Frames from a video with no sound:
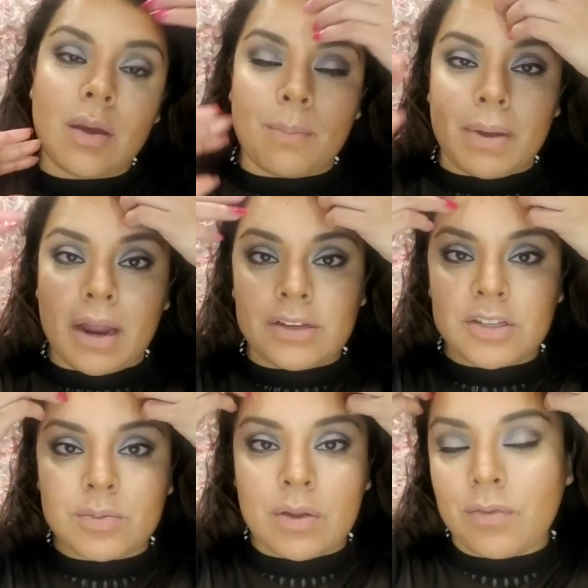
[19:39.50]
but I
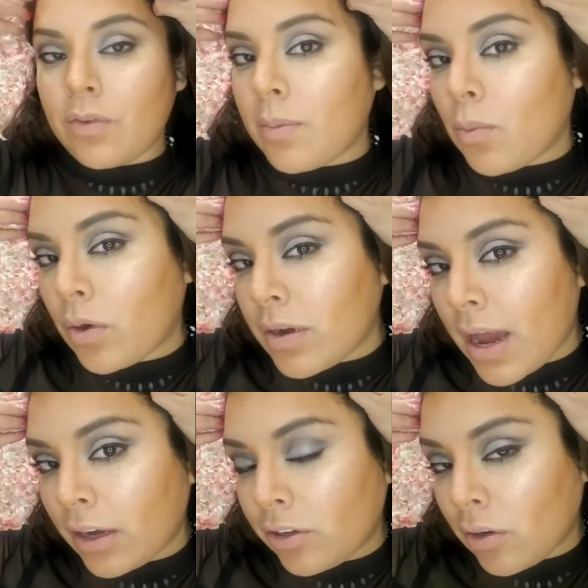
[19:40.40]
just went for a more
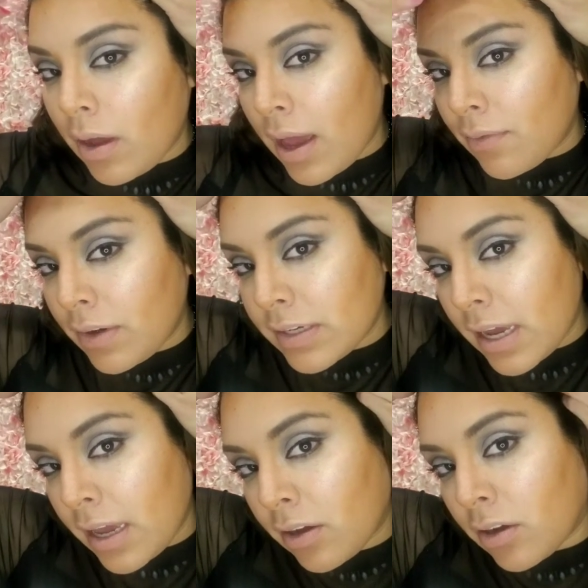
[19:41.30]
natural
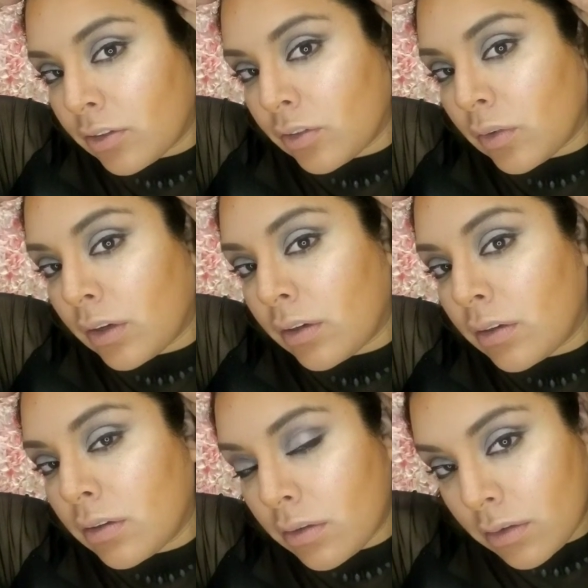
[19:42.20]
everyday contour.
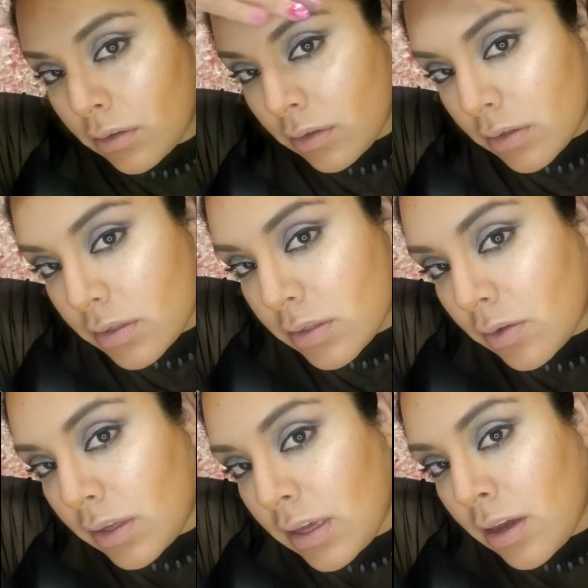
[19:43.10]
So
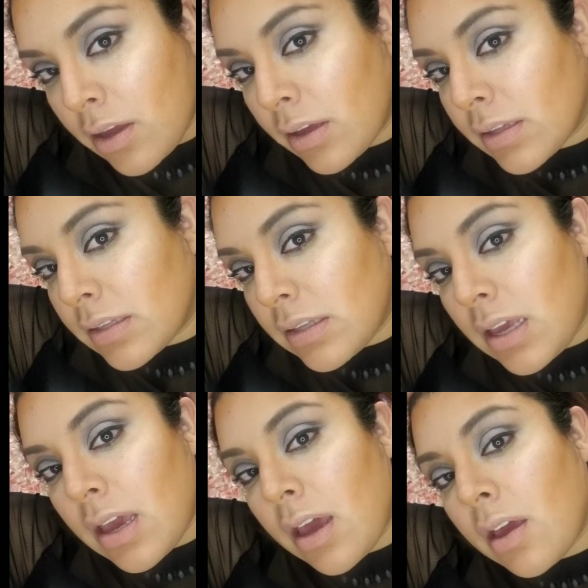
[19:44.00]
here you can
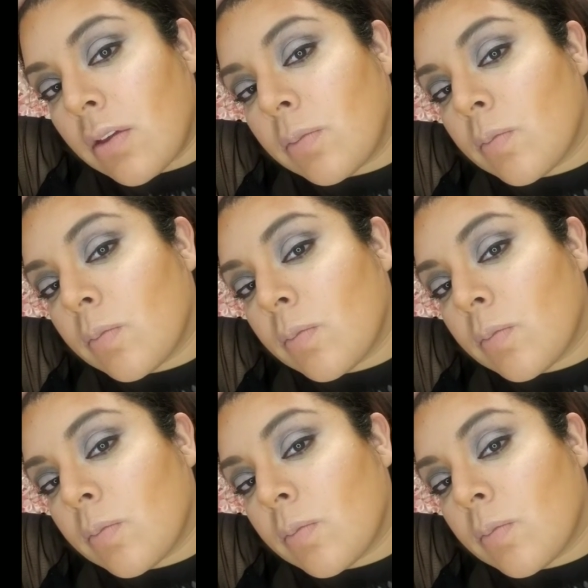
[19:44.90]
see it.